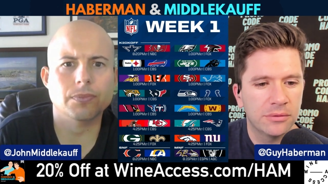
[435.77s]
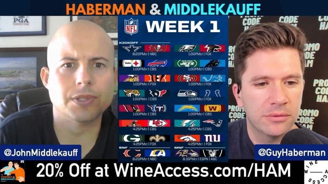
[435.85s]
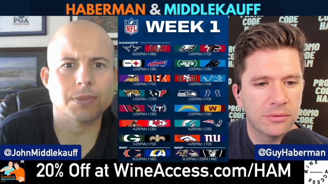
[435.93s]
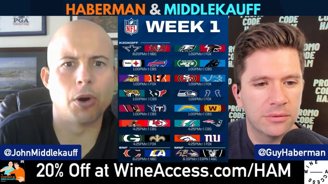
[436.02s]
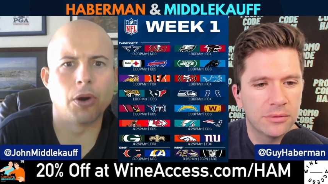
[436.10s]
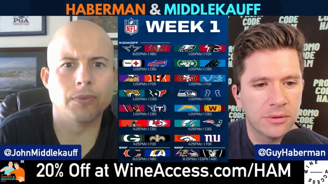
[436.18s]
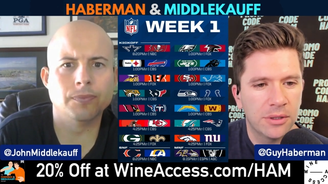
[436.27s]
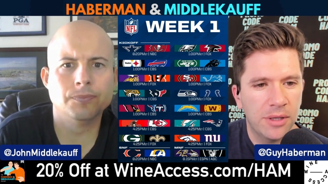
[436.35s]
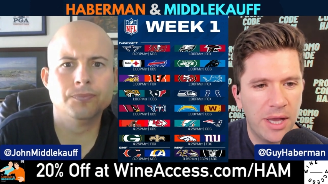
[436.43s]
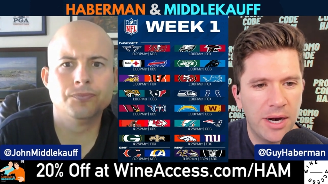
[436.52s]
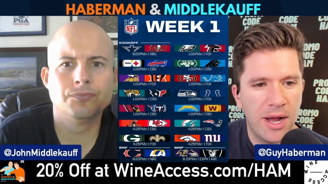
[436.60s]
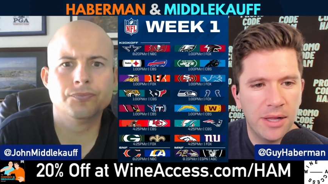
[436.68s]
Speaker 1: Smart.
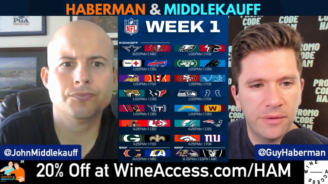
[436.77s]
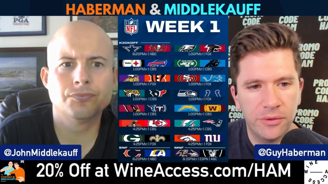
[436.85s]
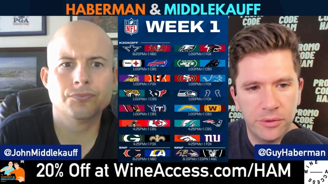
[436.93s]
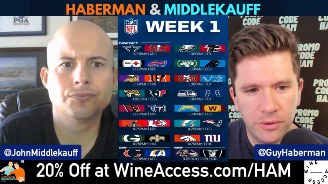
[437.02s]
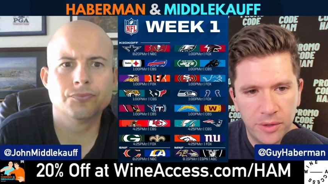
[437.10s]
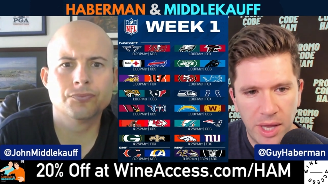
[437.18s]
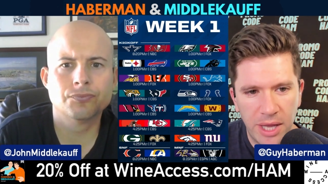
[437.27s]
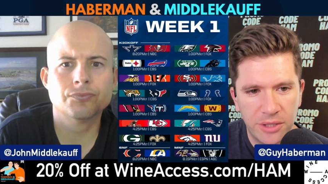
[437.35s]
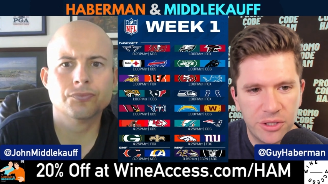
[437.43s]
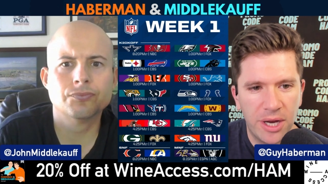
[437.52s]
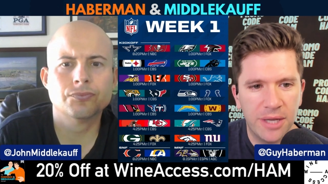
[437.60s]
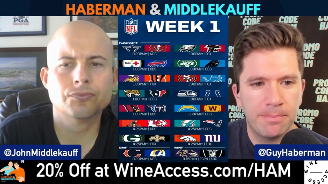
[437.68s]
Ed Oliver,
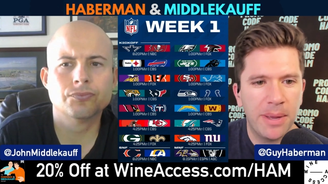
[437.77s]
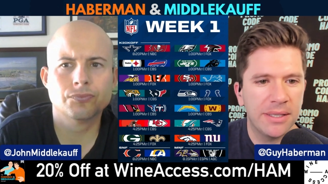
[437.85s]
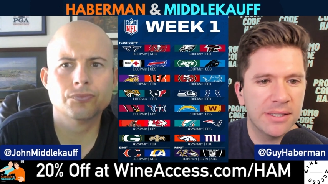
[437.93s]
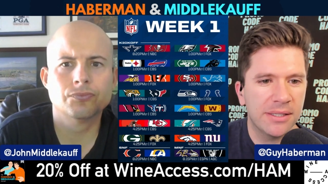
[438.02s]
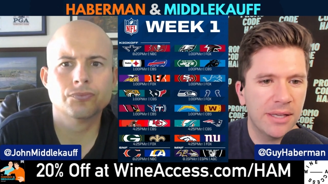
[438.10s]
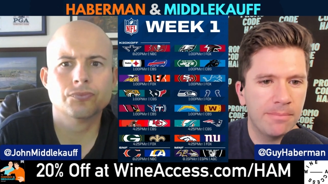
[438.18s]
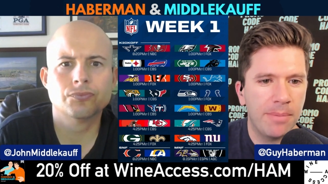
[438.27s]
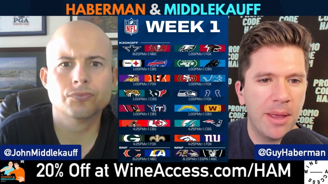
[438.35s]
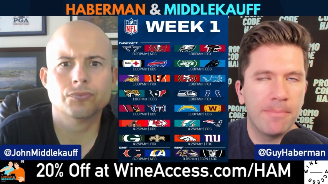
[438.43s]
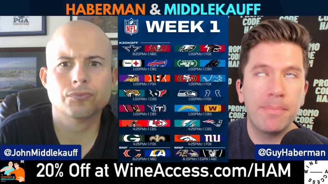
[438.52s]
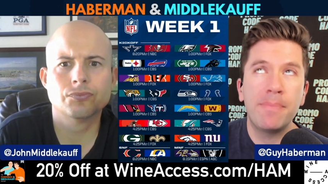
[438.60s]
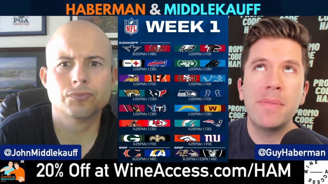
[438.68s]
AJ Epens, Ep,
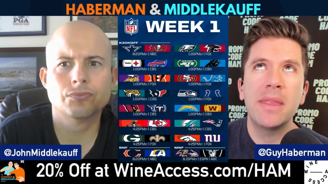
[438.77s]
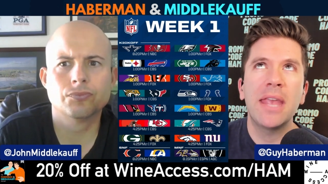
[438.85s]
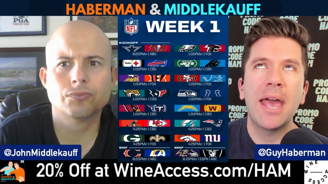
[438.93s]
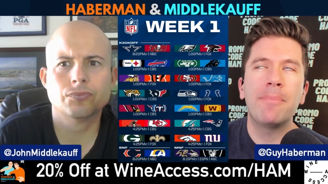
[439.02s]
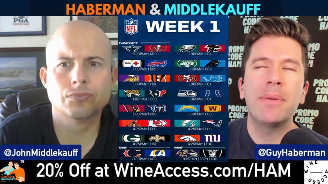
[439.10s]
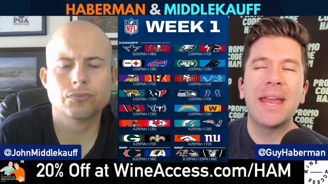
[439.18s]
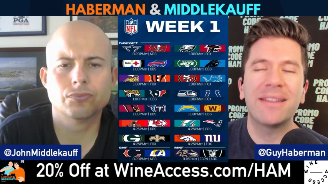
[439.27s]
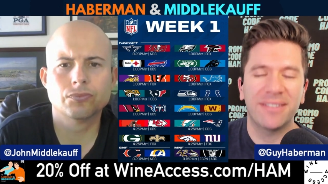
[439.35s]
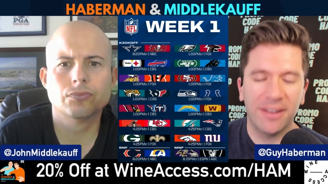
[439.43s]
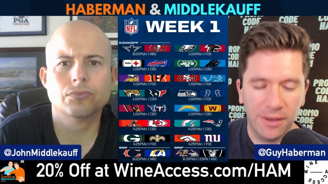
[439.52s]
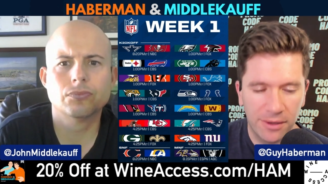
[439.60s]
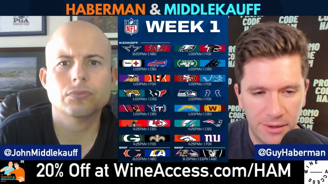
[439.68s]
Ep,
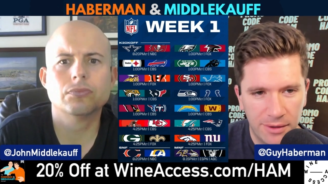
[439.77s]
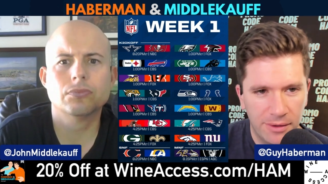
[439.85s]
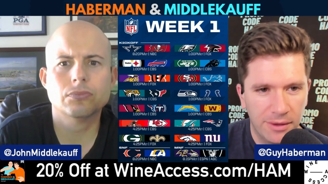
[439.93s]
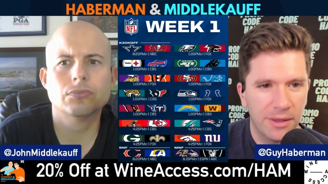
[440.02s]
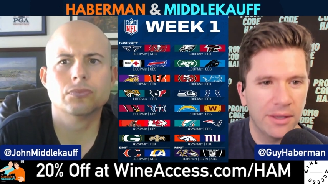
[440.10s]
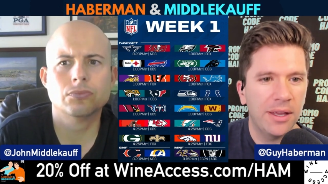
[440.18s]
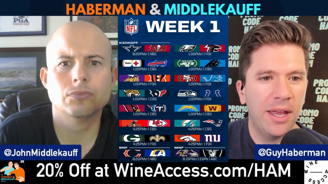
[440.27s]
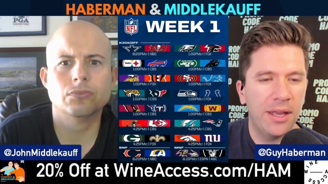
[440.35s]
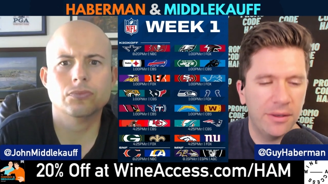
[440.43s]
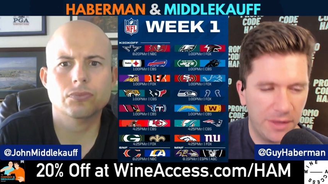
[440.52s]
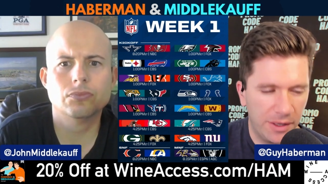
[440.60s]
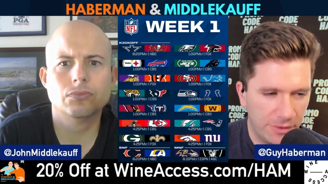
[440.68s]
Epenesa,
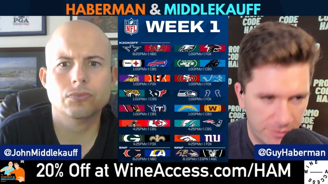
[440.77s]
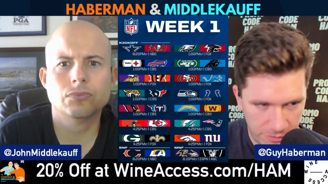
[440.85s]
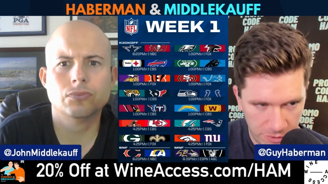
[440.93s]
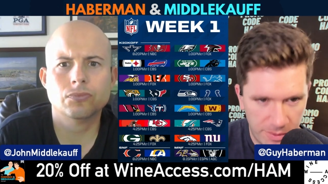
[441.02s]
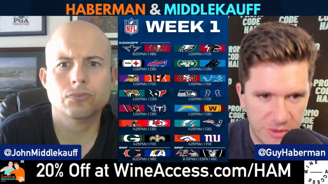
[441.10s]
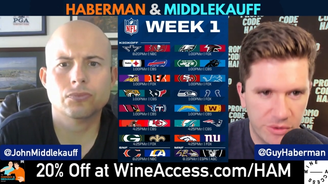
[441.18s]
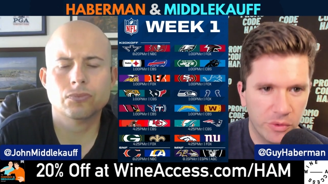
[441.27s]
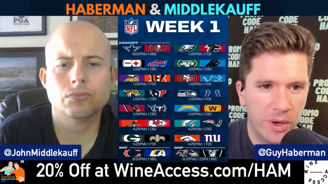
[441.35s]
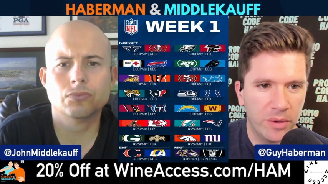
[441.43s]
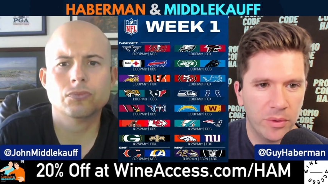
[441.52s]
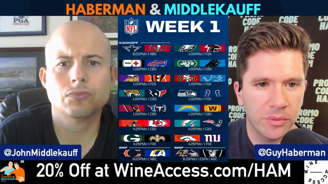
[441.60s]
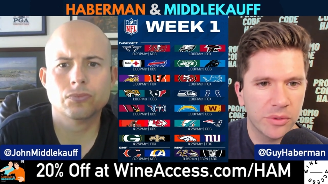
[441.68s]
and then you mentioned
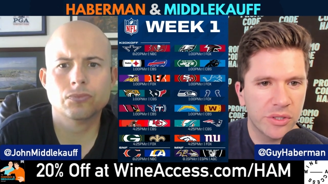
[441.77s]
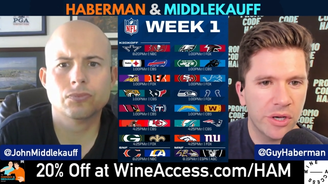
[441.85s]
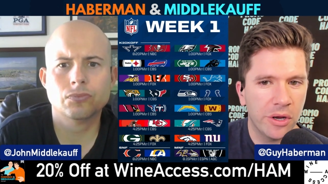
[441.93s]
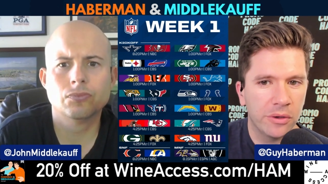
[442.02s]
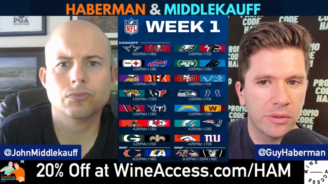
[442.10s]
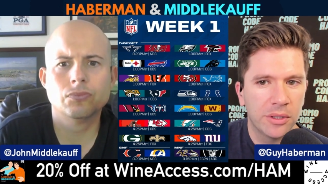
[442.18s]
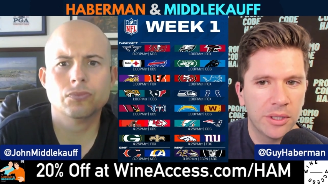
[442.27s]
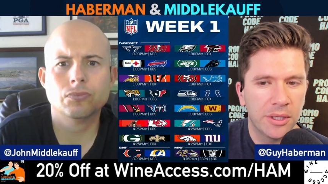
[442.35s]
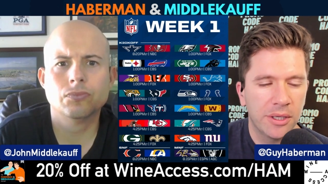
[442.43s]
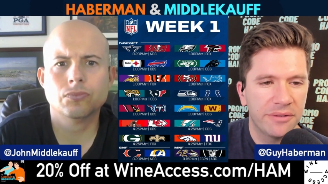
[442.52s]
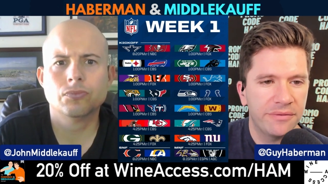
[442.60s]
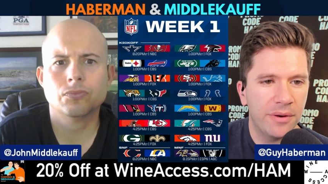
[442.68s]
Gregory Rousseau
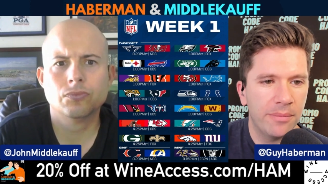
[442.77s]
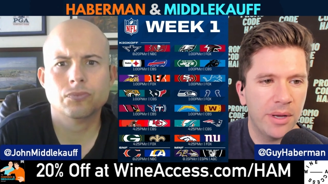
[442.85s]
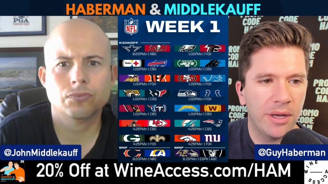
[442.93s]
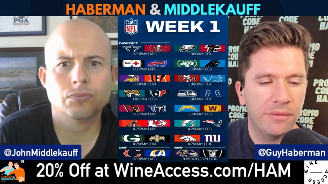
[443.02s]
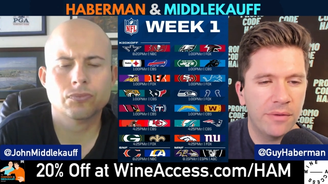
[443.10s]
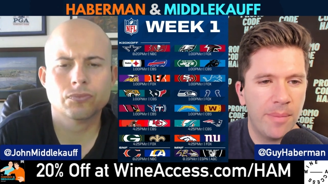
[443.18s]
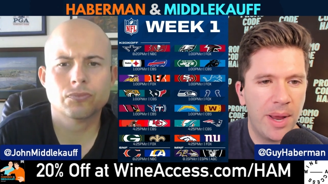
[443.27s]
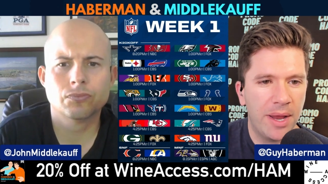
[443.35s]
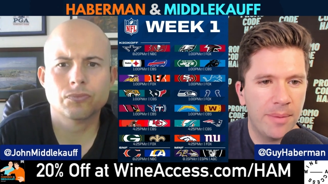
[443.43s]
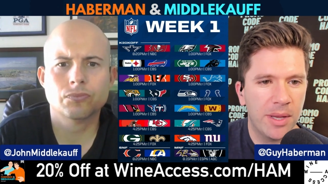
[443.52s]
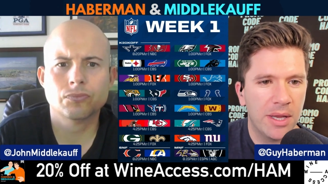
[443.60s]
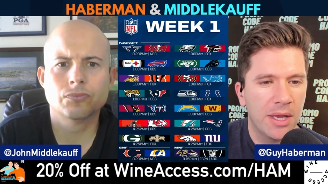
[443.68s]
from uh, from
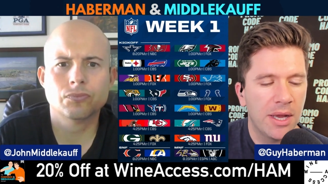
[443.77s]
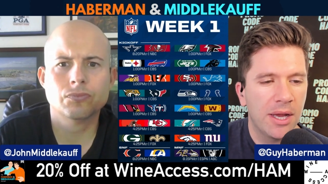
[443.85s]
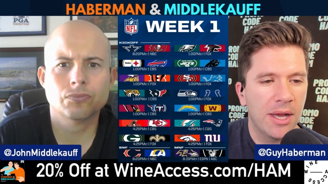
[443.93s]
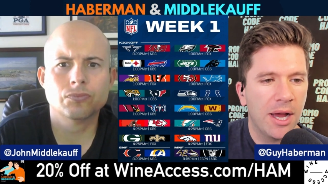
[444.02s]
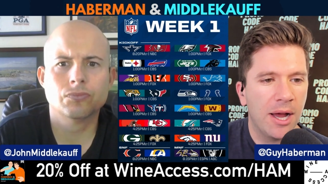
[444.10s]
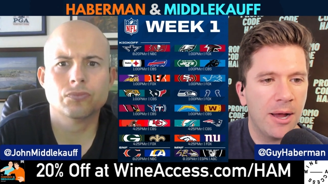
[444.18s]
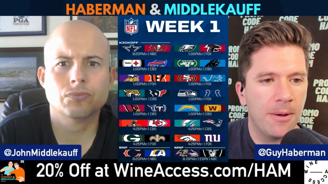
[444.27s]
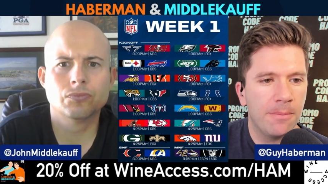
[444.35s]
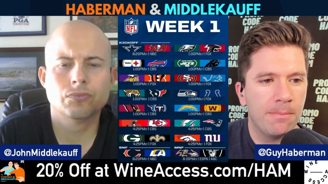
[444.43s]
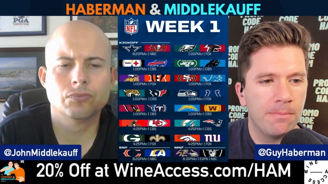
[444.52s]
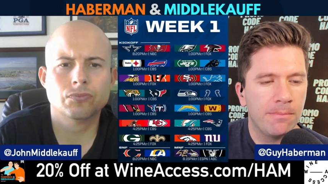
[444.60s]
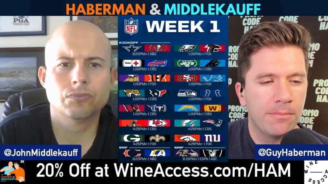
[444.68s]
Miami.
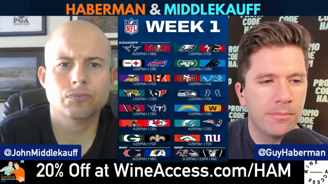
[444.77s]
Um,